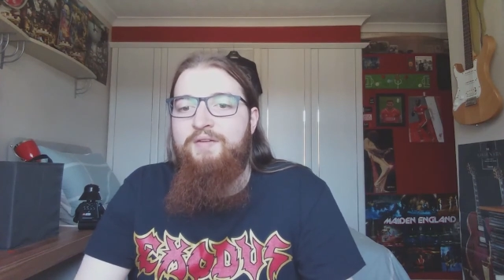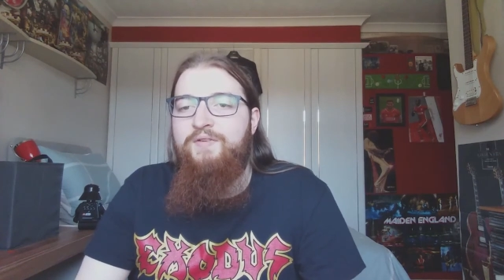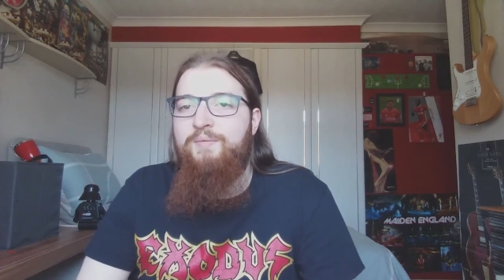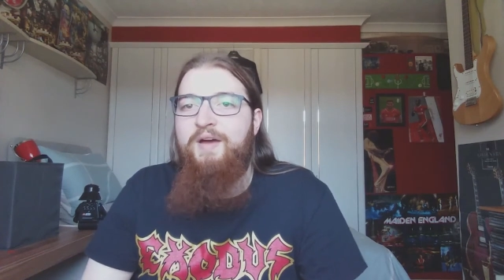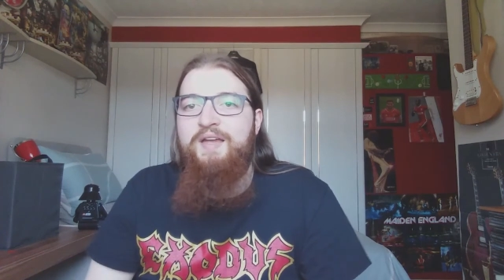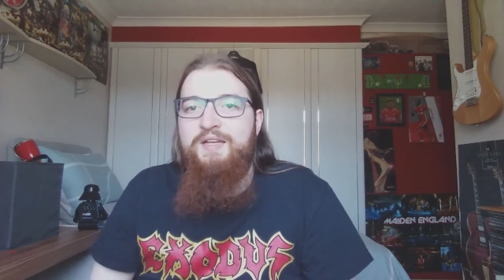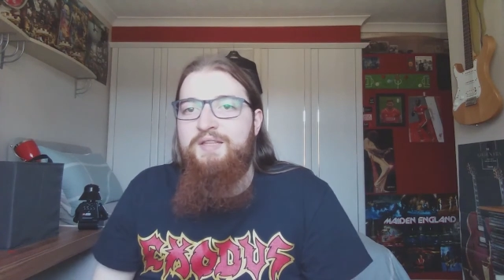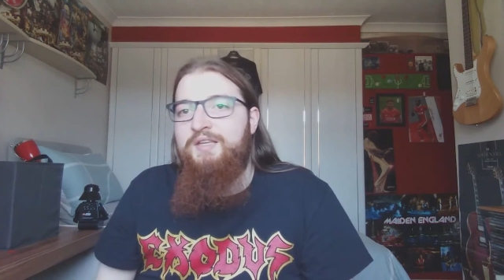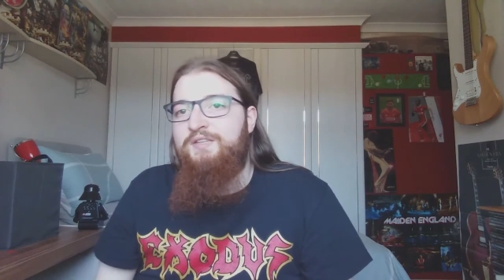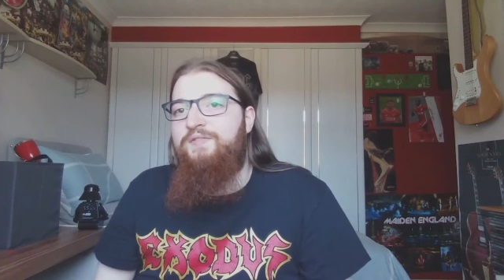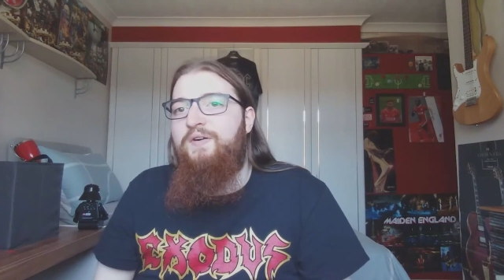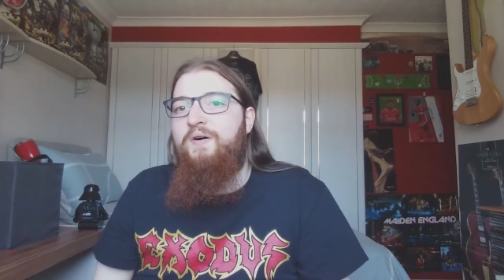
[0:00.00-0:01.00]
if you made it
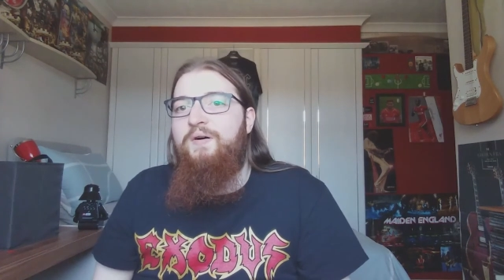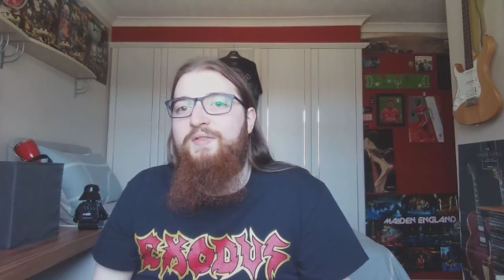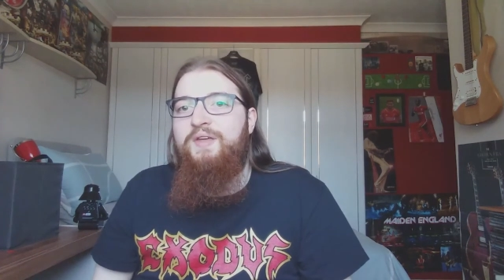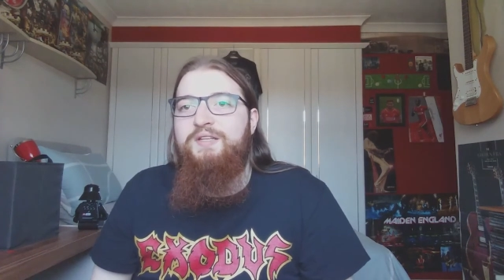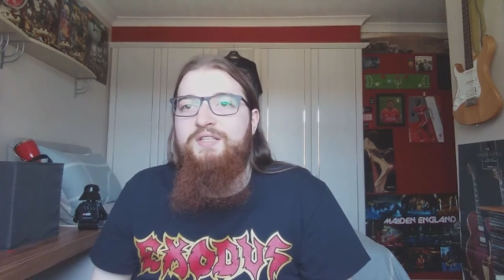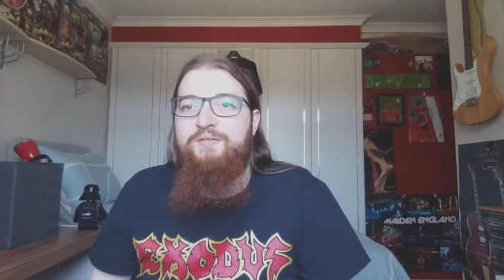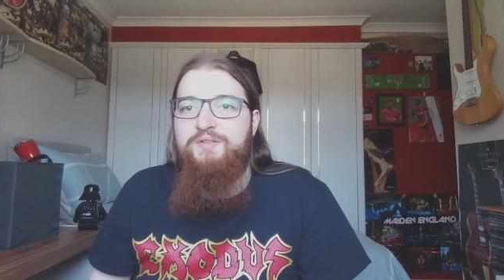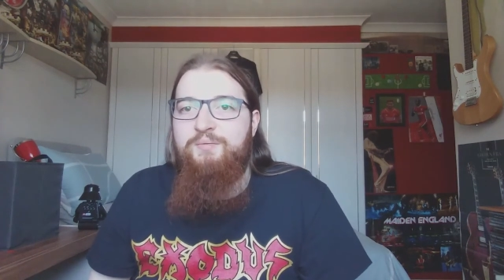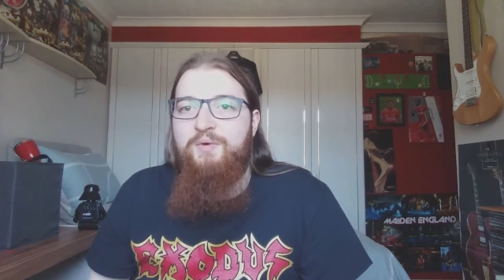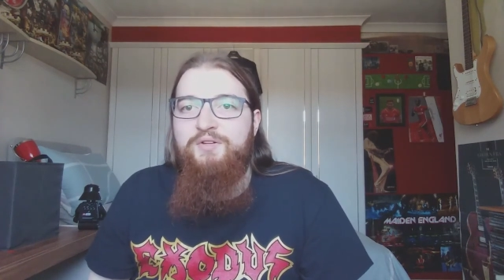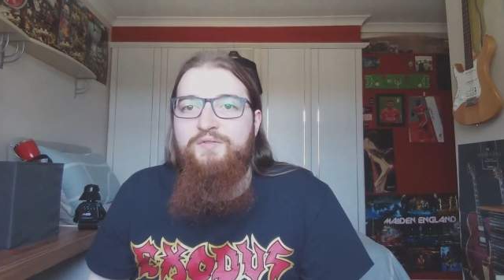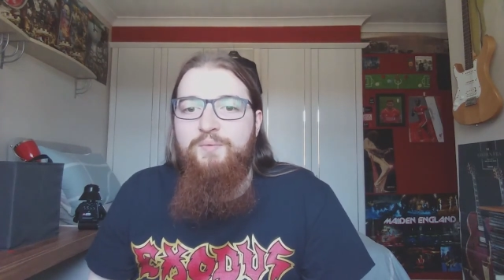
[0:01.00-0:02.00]
this far, thanks ever so
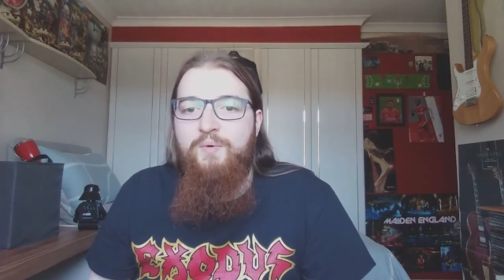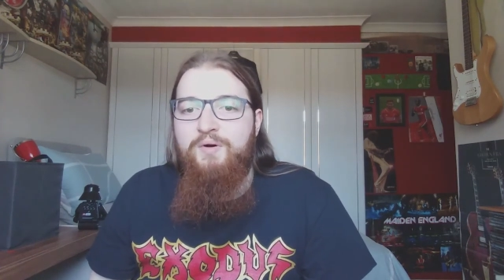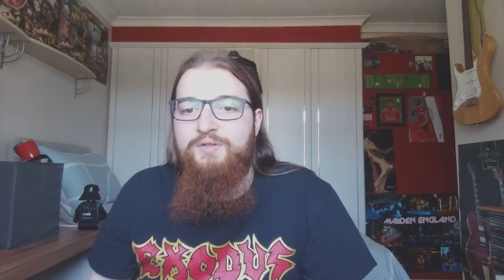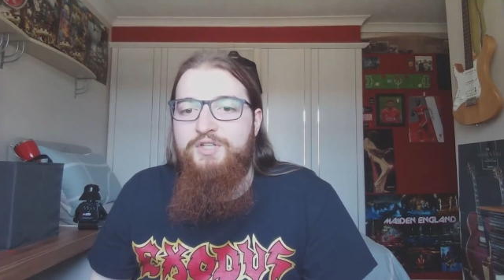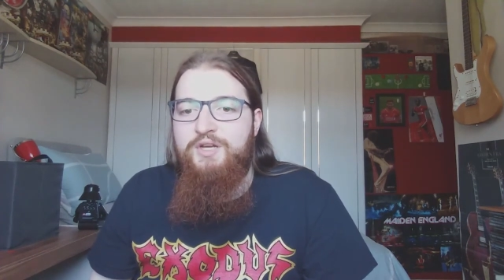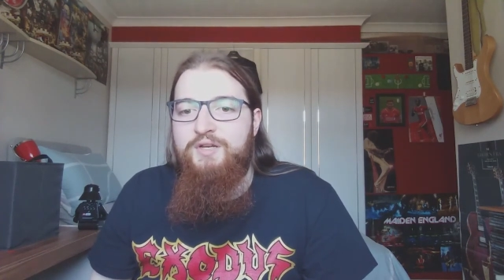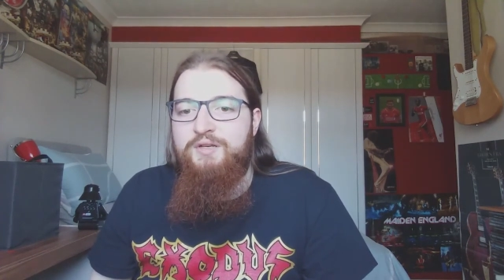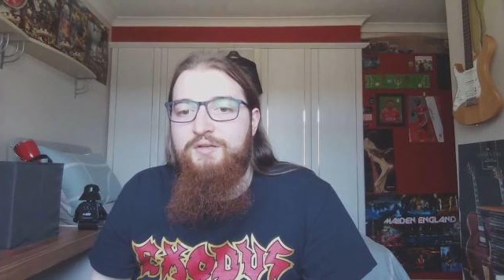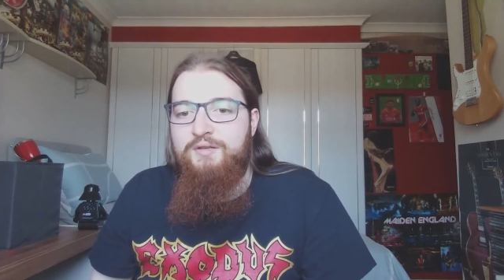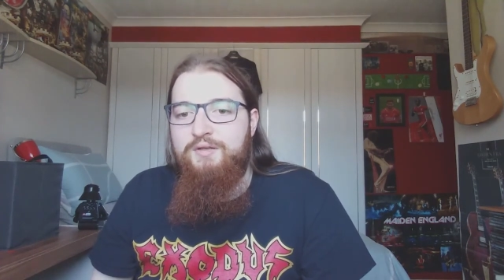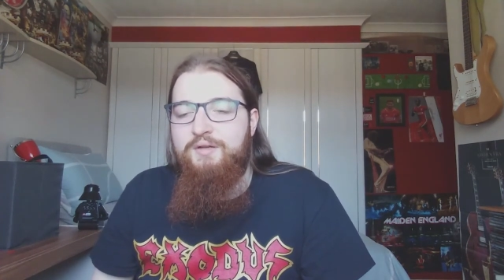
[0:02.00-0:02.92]
much for watching,